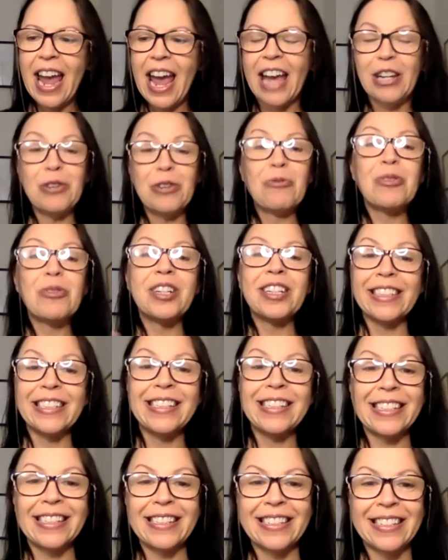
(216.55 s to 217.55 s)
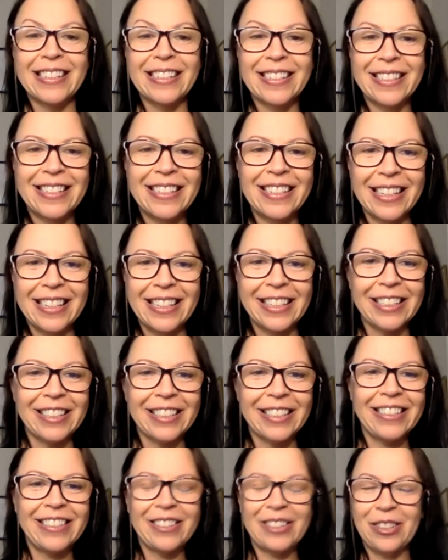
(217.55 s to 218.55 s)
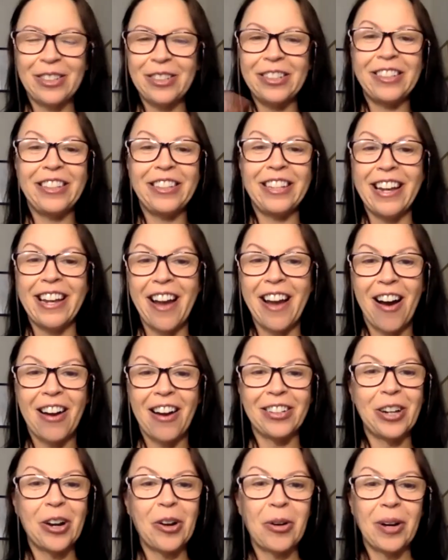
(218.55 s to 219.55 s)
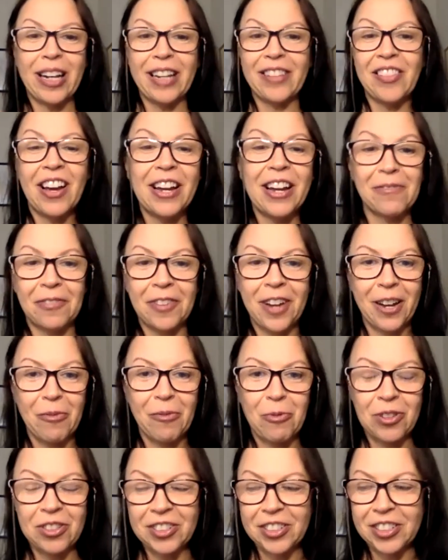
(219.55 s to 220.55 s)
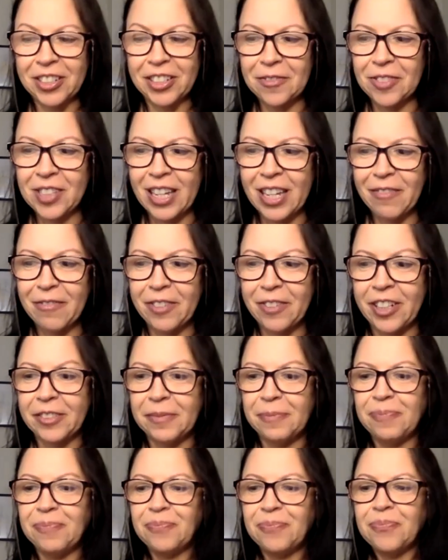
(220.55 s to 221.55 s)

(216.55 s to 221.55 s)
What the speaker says: And you really see this in the ongoing life and world of Seinfeld.